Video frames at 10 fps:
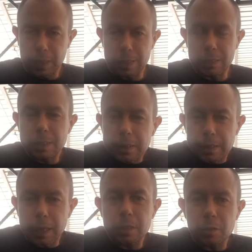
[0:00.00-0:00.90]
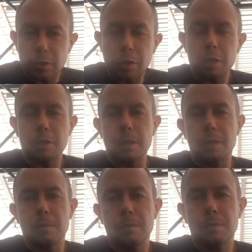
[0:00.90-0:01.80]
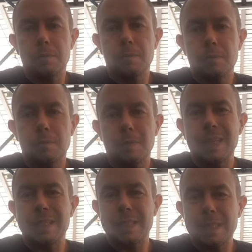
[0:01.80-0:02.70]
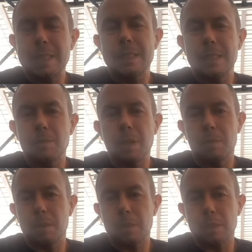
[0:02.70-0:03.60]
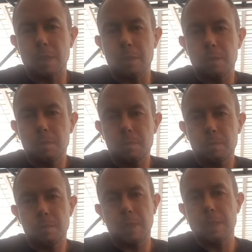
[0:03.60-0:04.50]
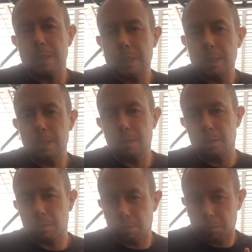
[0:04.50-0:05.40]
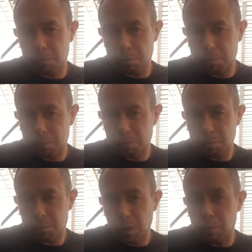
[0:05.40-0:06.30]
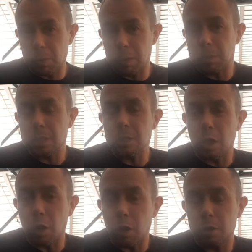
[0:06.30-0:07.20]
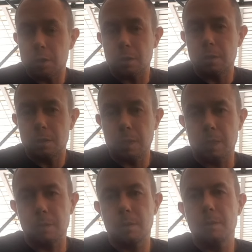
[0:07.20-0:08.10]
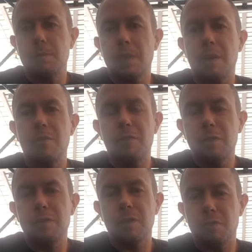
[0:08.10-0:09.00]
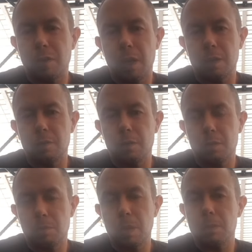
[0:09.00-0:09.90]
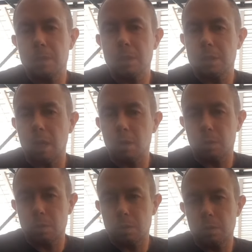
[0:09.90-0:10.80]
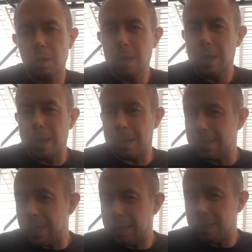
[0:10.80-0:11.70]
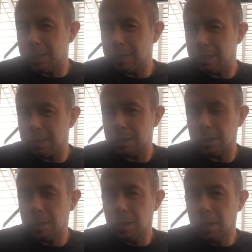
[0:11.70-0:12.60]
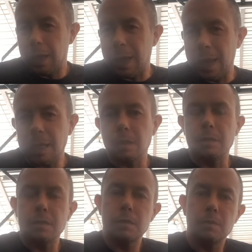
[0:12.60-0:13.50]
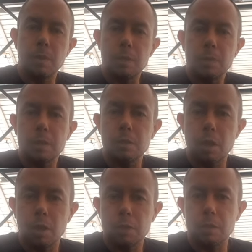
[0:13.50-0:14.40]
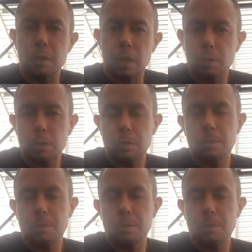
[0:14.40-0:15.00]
The GTX 30 is 60 millimeters in, is 6 millimeters larger in, and 55 millimeters out, and that is 8 millimeters larger out.